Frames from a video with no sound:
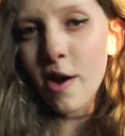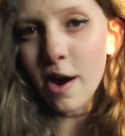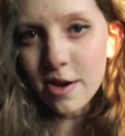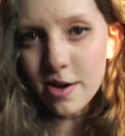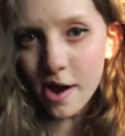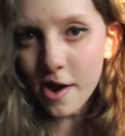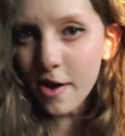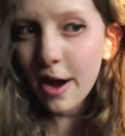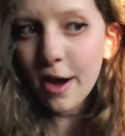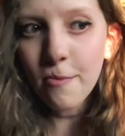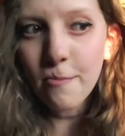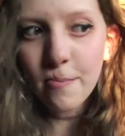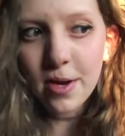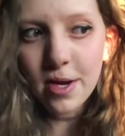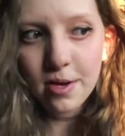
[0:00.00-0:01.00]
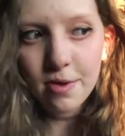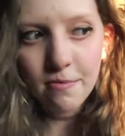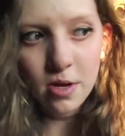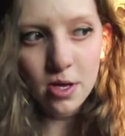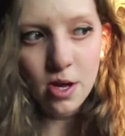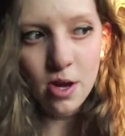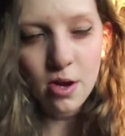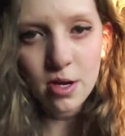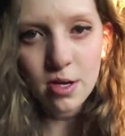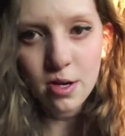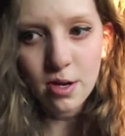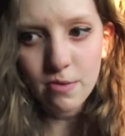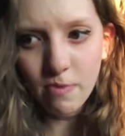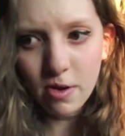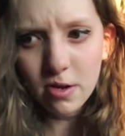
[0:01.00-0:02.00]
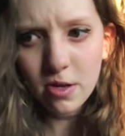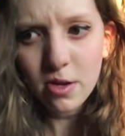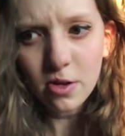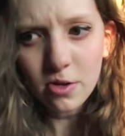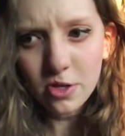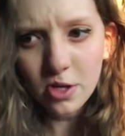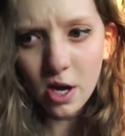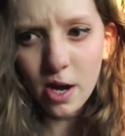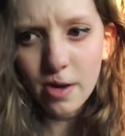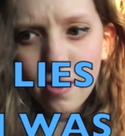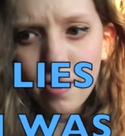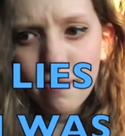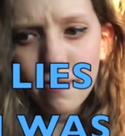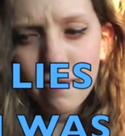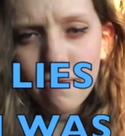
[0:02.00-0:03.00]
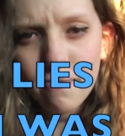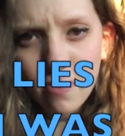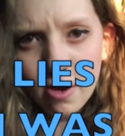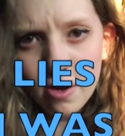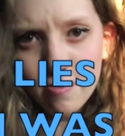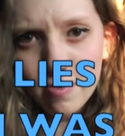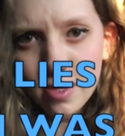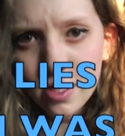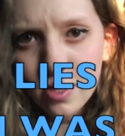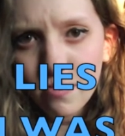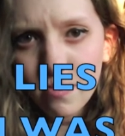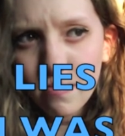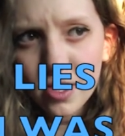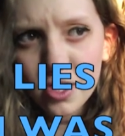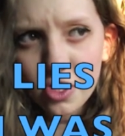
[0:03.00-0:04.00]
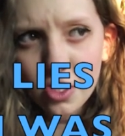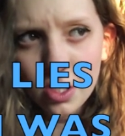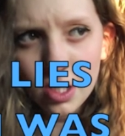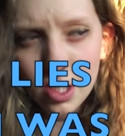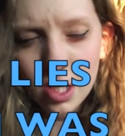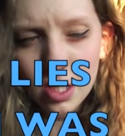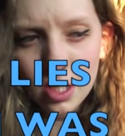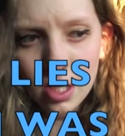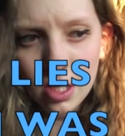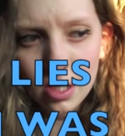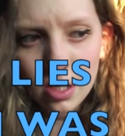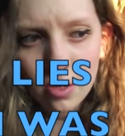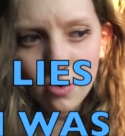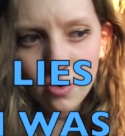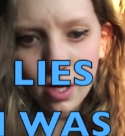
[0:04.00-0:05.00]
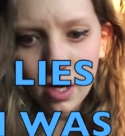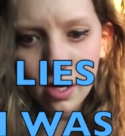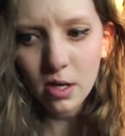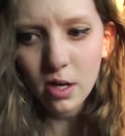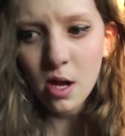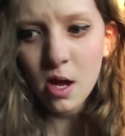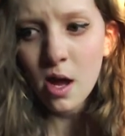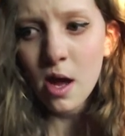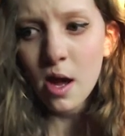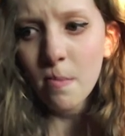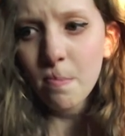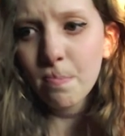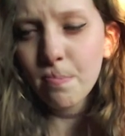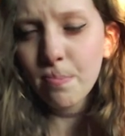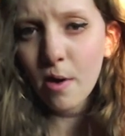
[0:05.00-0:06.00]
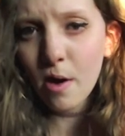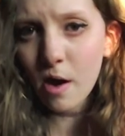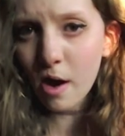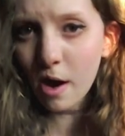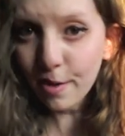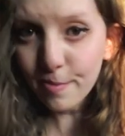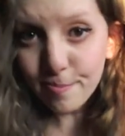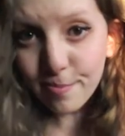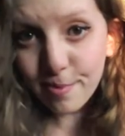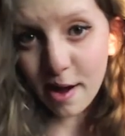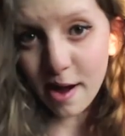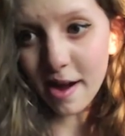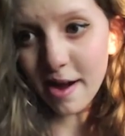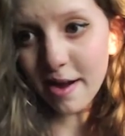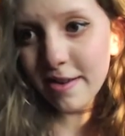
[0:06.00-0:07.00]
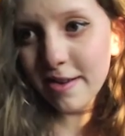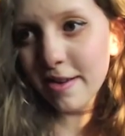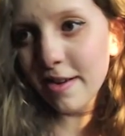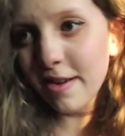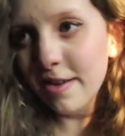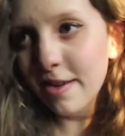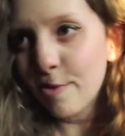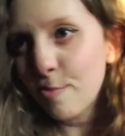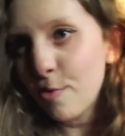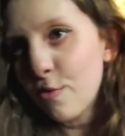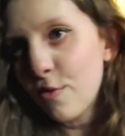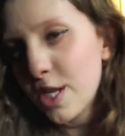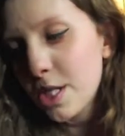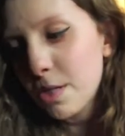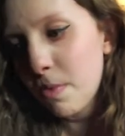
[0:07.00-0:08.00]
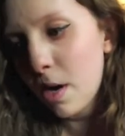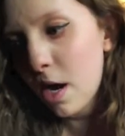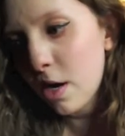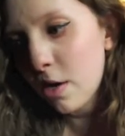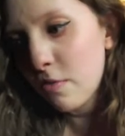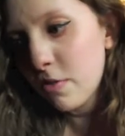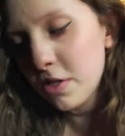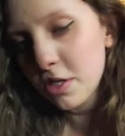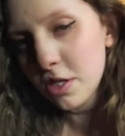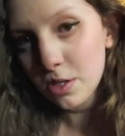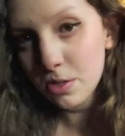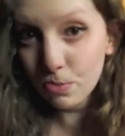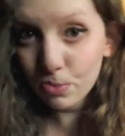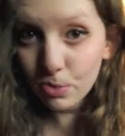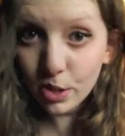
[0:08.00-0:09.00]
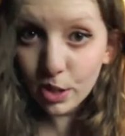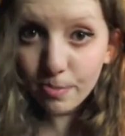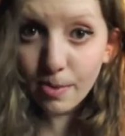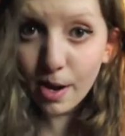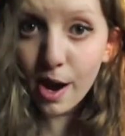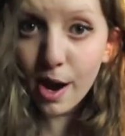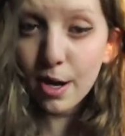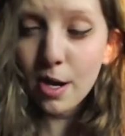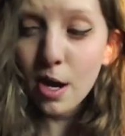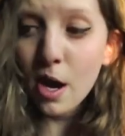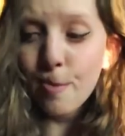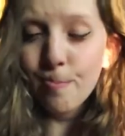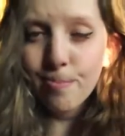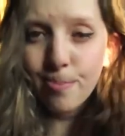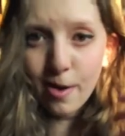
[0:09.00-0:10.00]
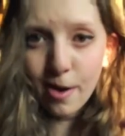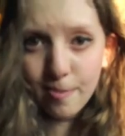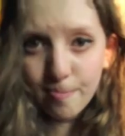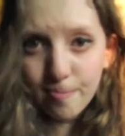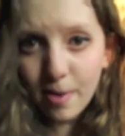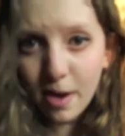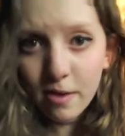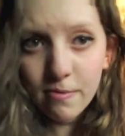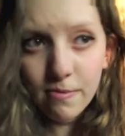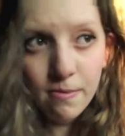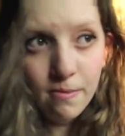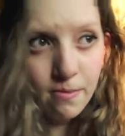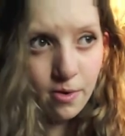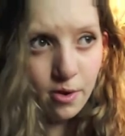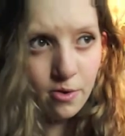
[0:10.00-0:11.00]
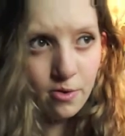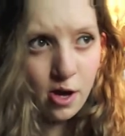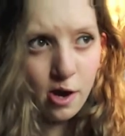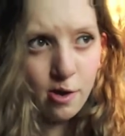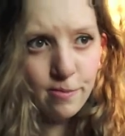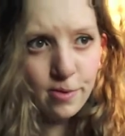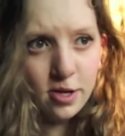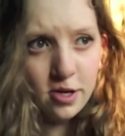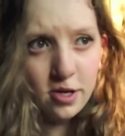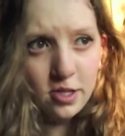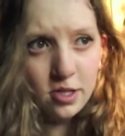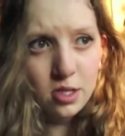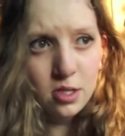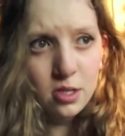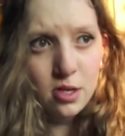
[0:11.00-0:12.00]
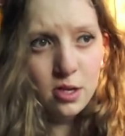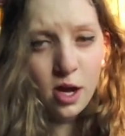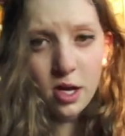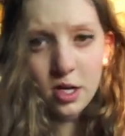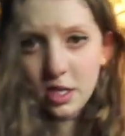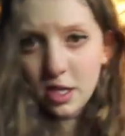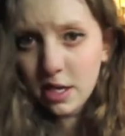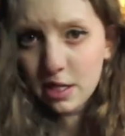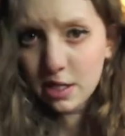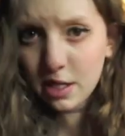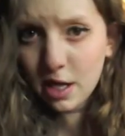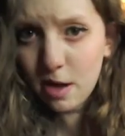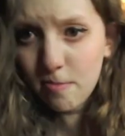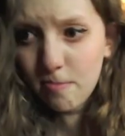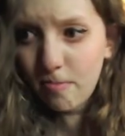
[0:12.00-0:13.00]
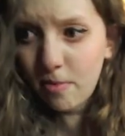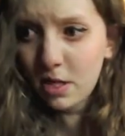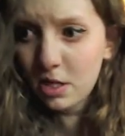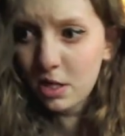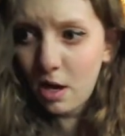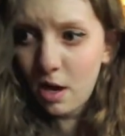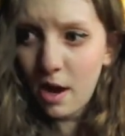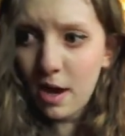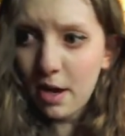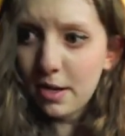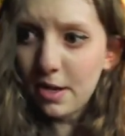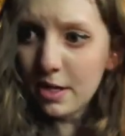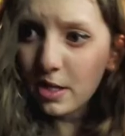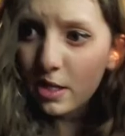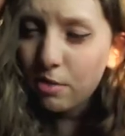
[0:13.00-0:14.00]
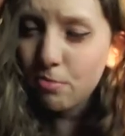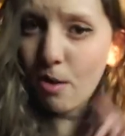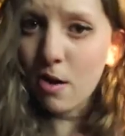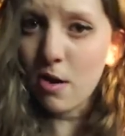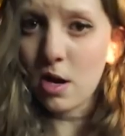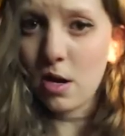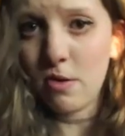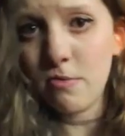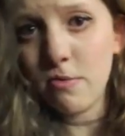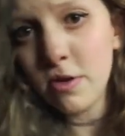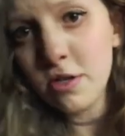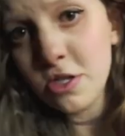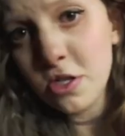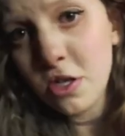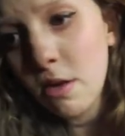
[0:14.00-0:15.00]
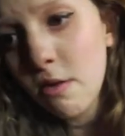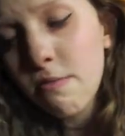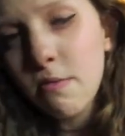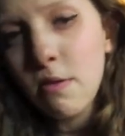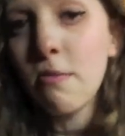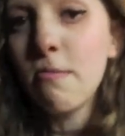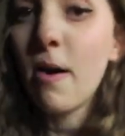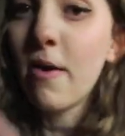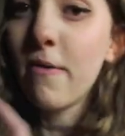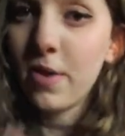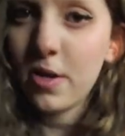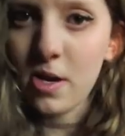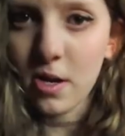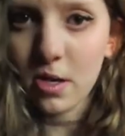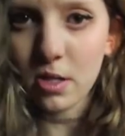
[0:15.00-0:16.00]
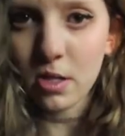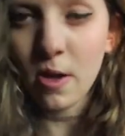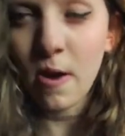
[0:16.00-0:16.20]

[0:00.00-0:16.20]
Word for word: know I haven't made a video in a very long time. I've been very busy with my GCSEs and all that. But I'm back, and I'm always back, which is really bad. But I'm back for real now because the lighting is getting better, and this is where I originally filmed my videos